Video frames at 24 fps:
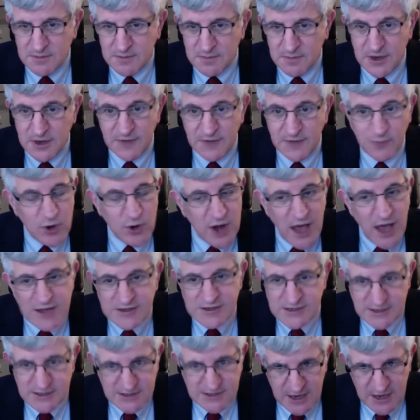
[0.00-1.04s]
But if we're not
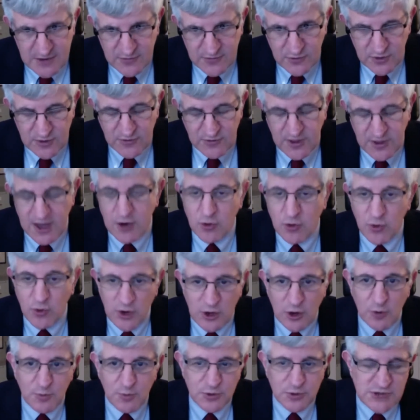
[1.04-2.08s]
successful, if a
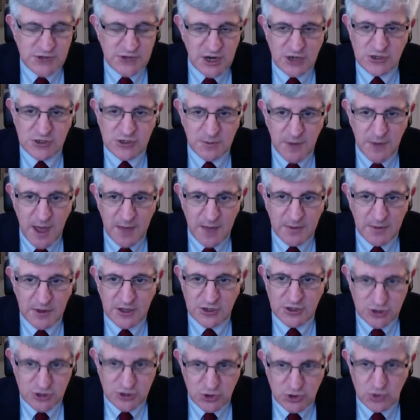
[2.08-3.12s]
critical percentage of the
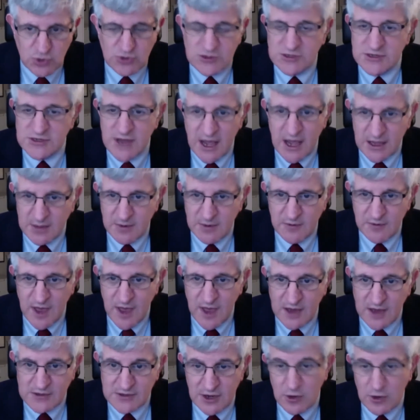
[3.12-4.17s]
population chooses not to be
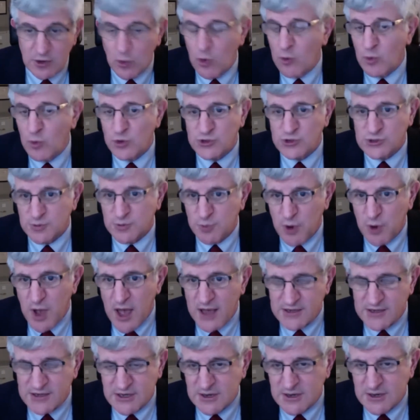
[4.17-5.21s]
vaccinated, or we're
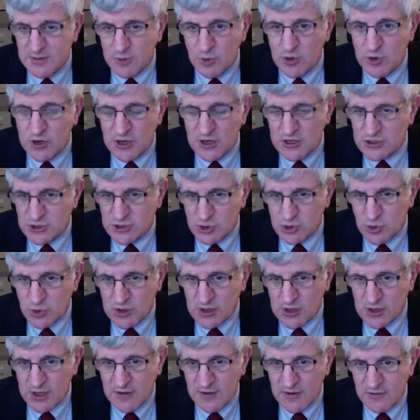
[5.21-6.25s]
surprised that immunity is
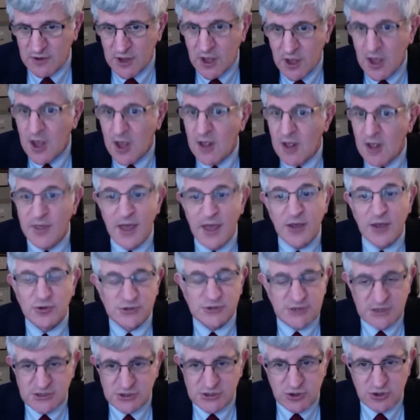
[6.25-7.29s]
short-lived, then you'll
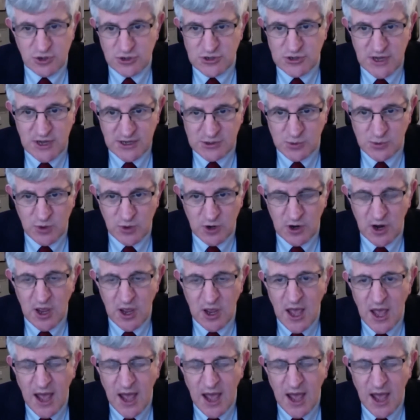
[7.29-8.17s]
see a surge next winter.